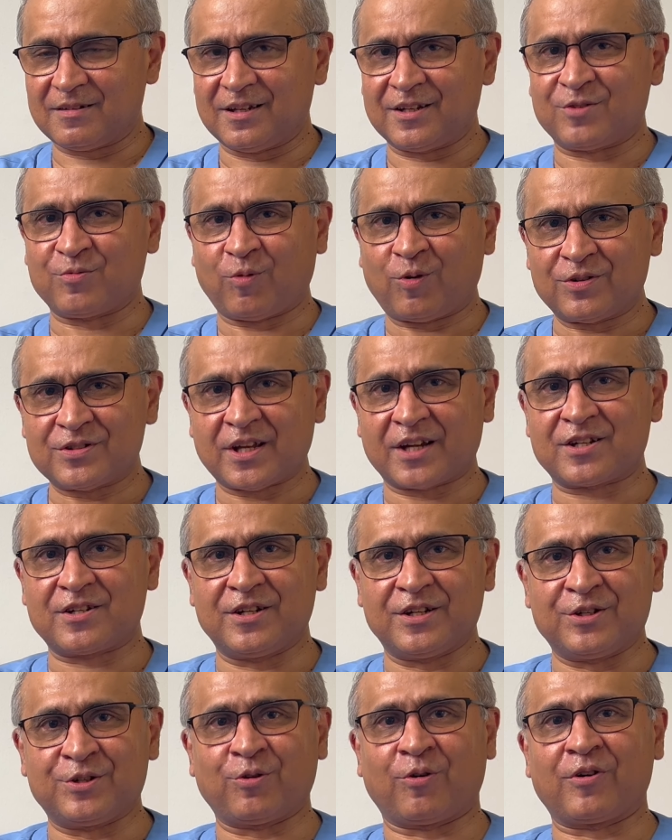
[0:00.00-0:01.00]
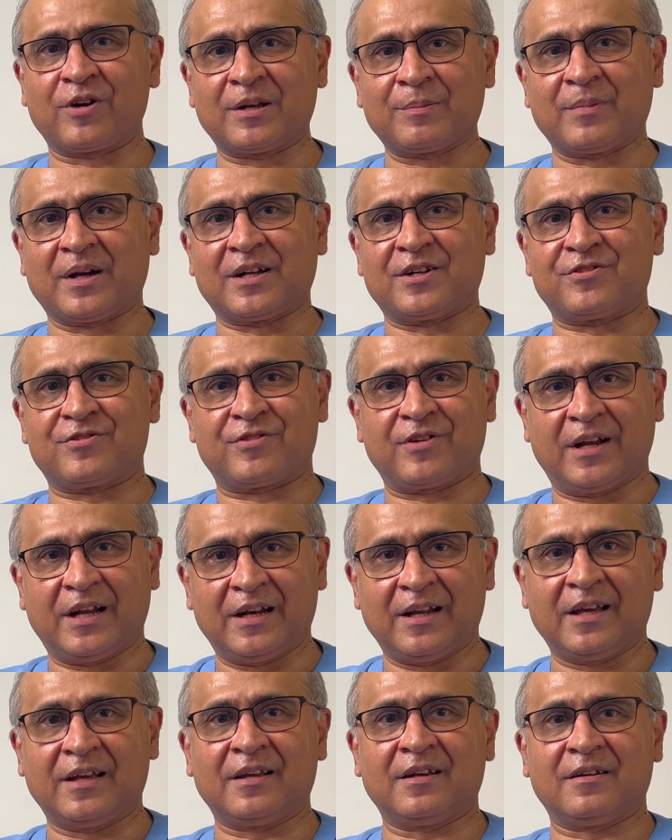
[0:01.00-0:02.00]
It was actually during my
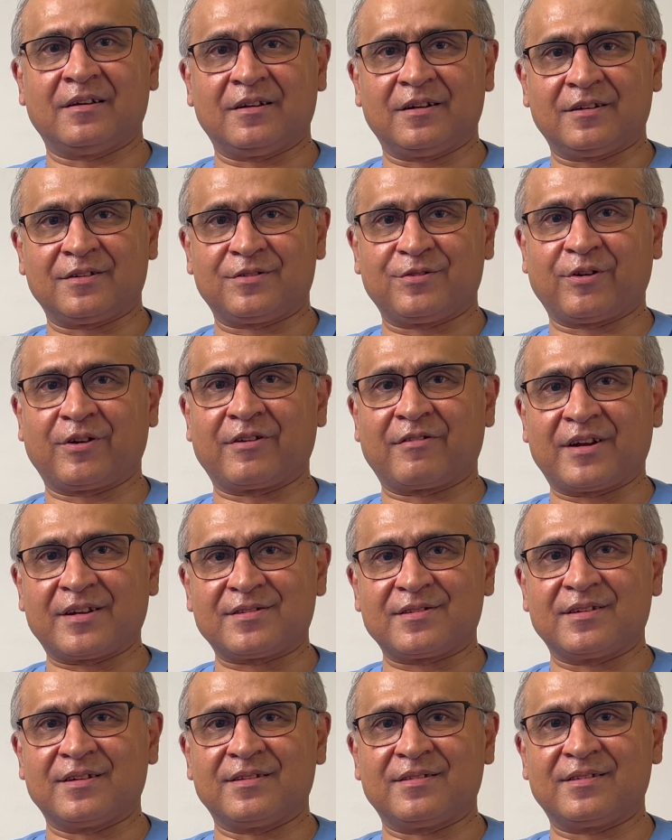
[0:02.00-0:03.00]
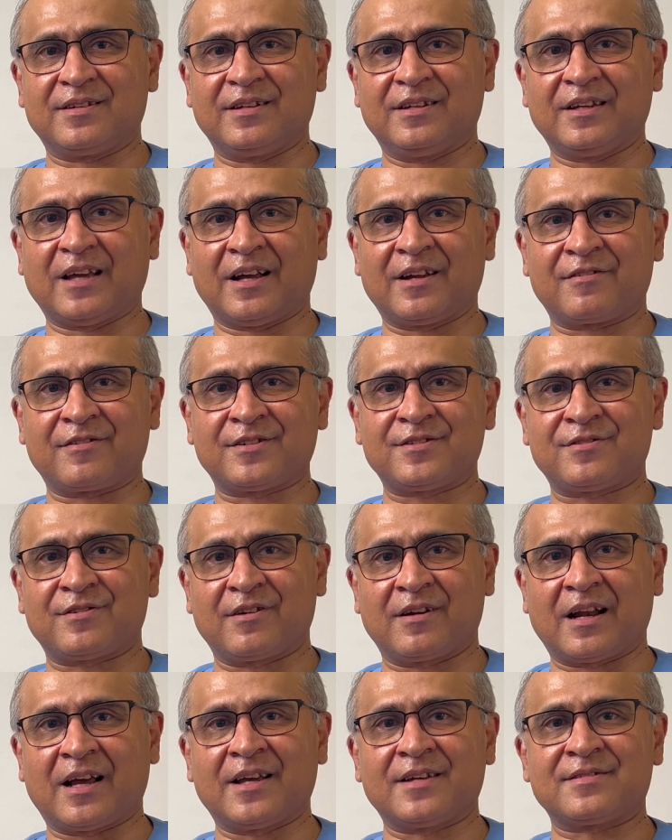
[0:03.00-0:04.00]
training, during residency, I just
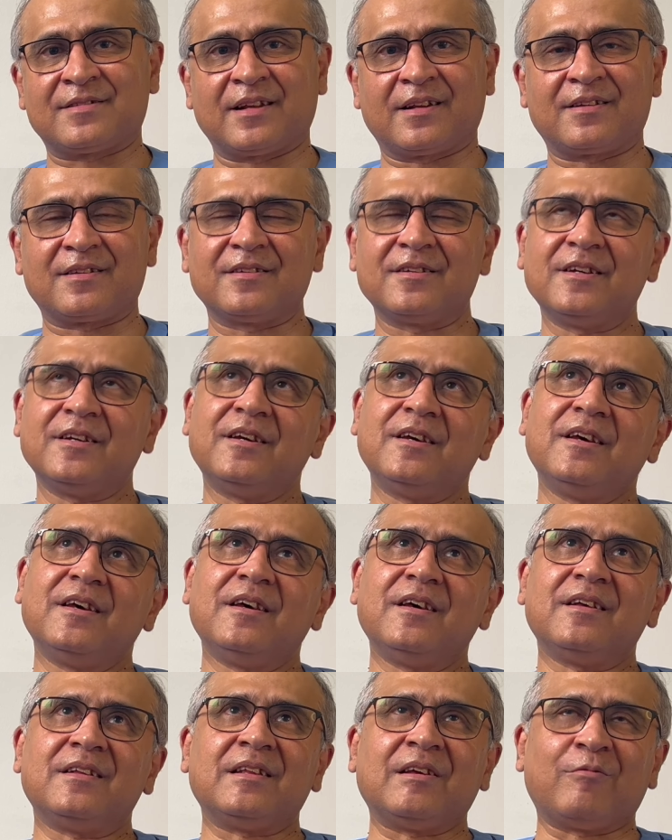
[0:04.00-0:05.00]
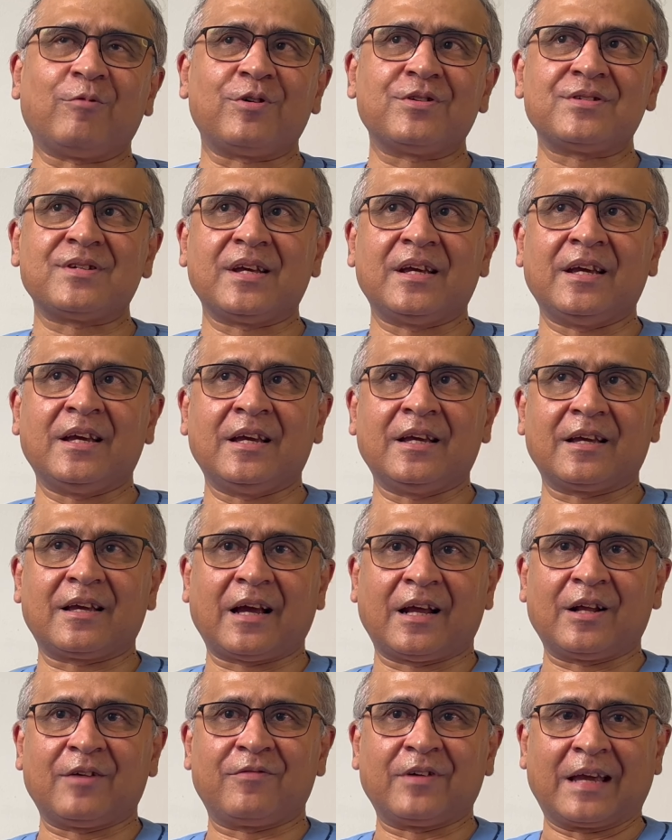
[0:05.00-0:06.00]
realized that there was a
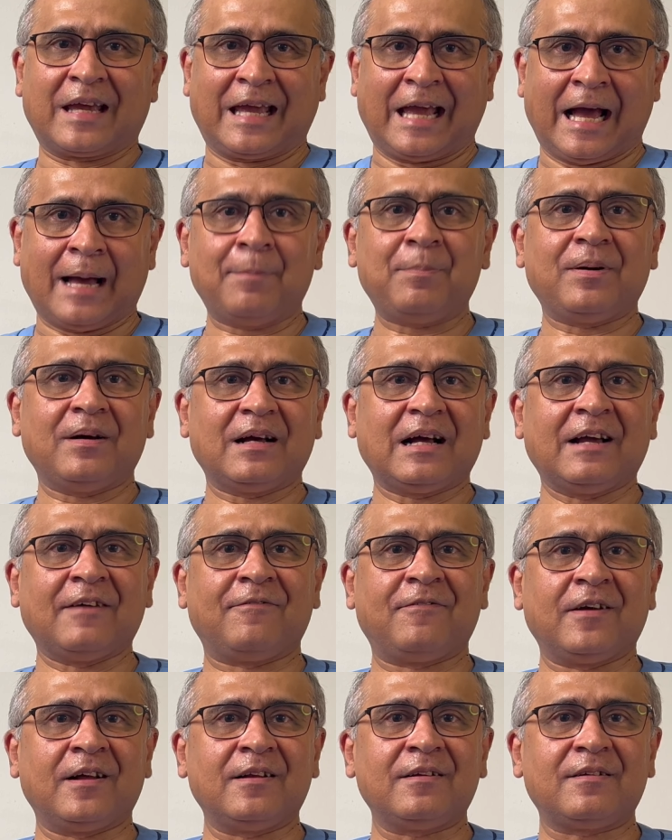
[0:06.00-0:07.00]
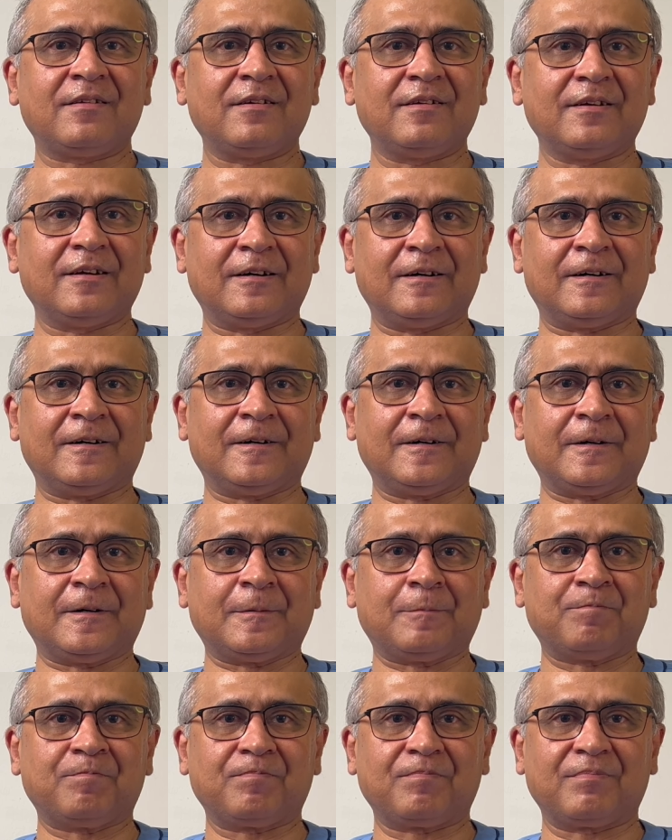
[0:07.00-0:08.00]
kind of a gap I felt,
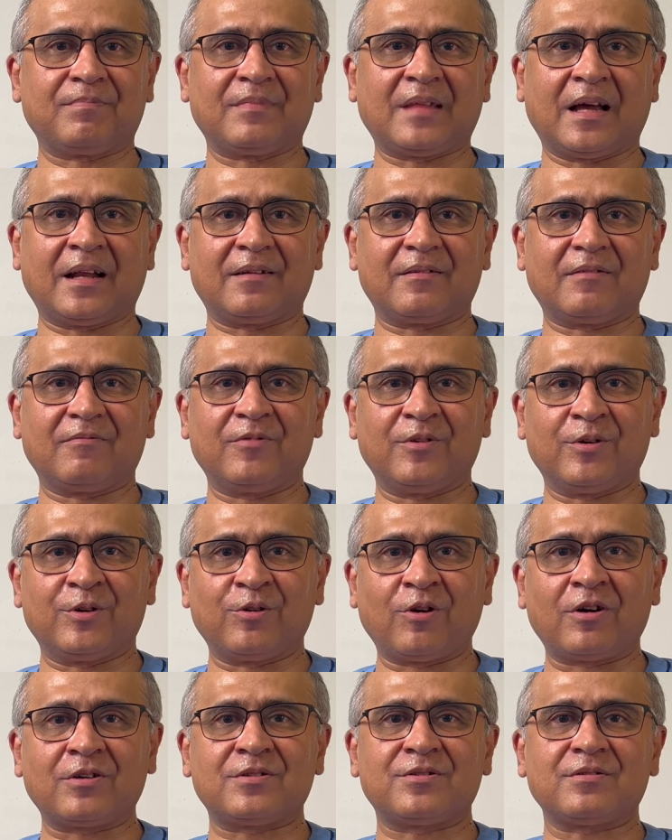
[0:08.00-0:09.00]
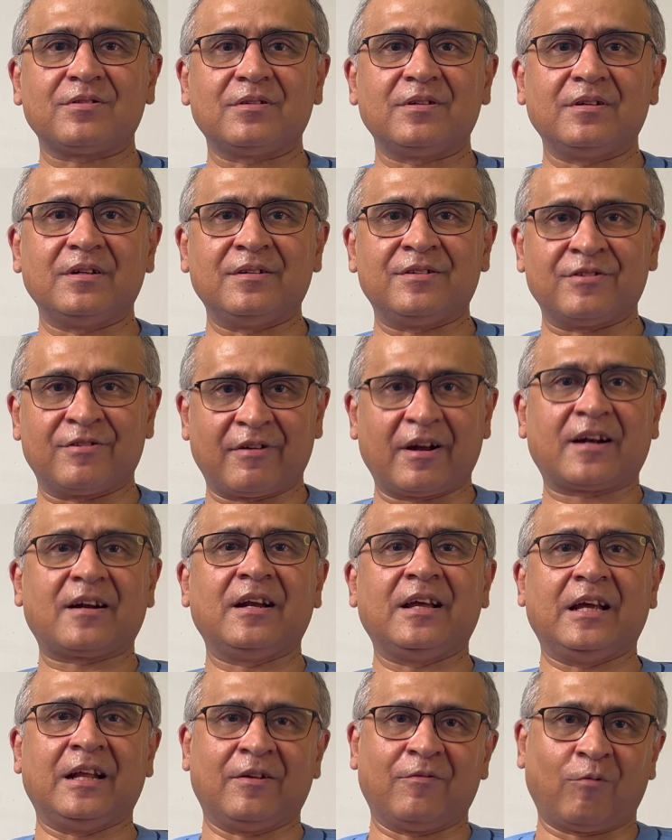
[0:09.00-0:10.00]
that we were not
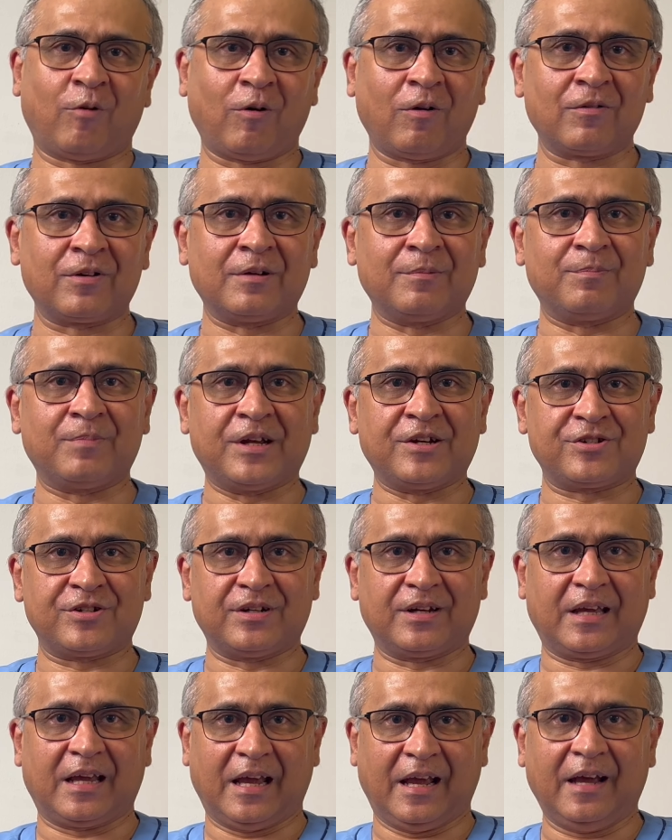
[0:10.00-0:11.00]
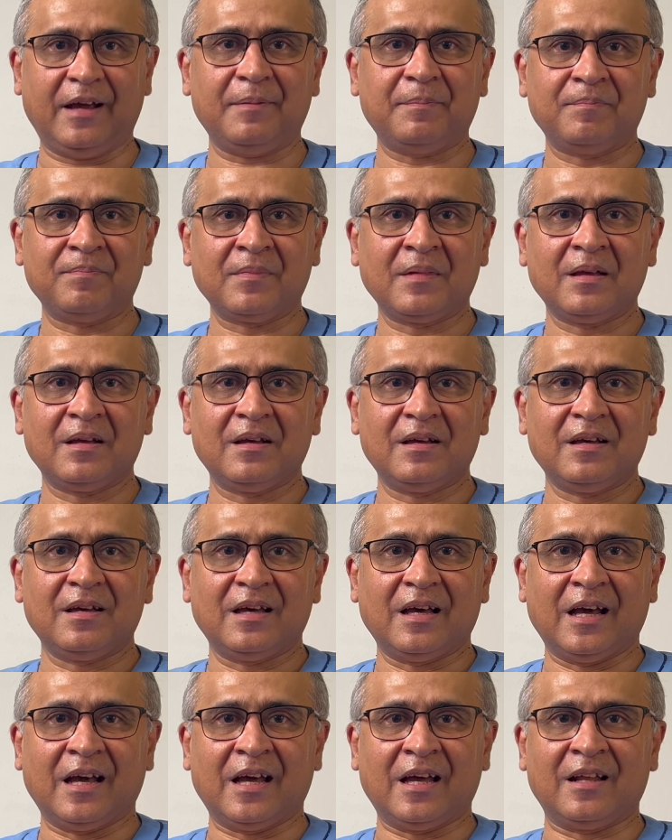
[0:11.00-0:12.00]
directly involved in patient care,
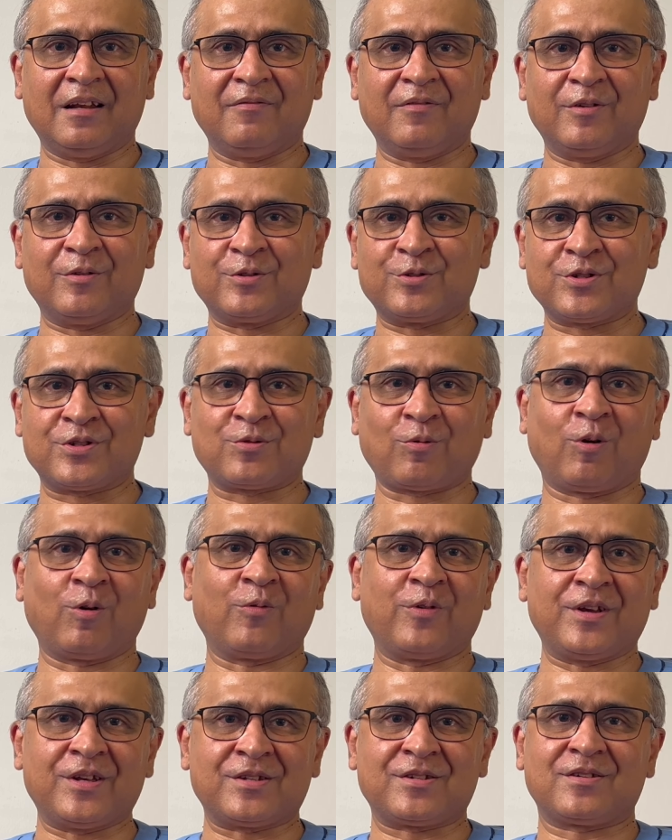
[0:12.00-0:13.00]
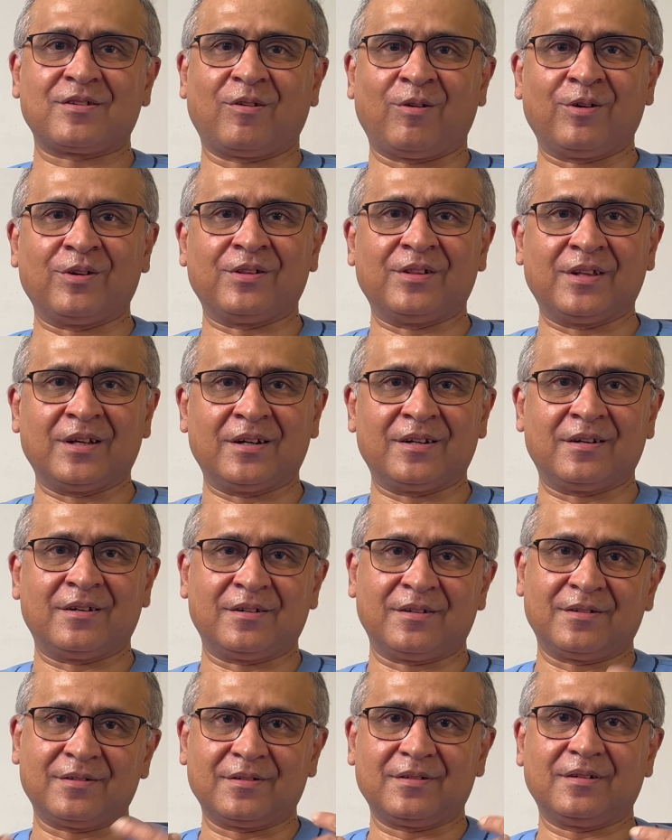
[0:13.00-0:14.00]
and we were just always on
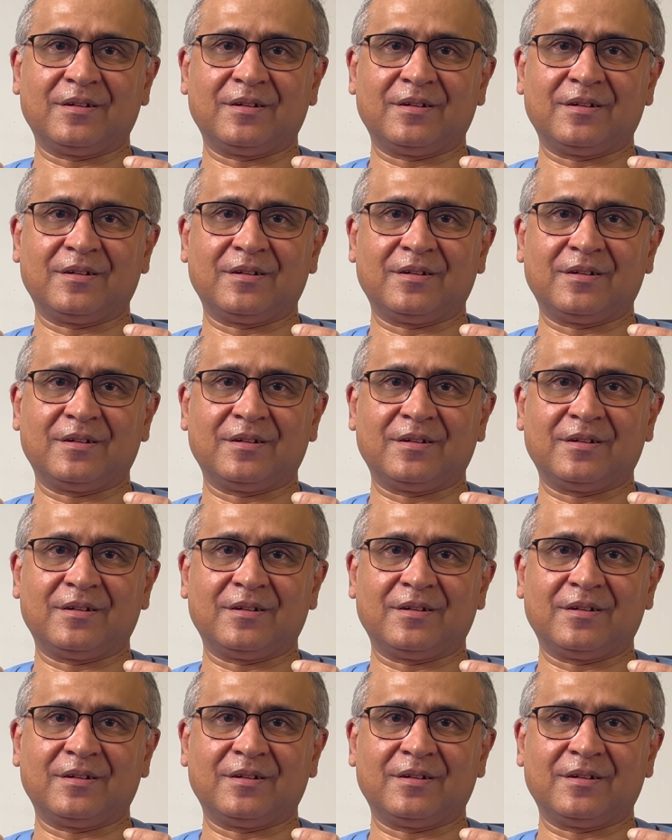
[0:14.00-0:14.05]
the,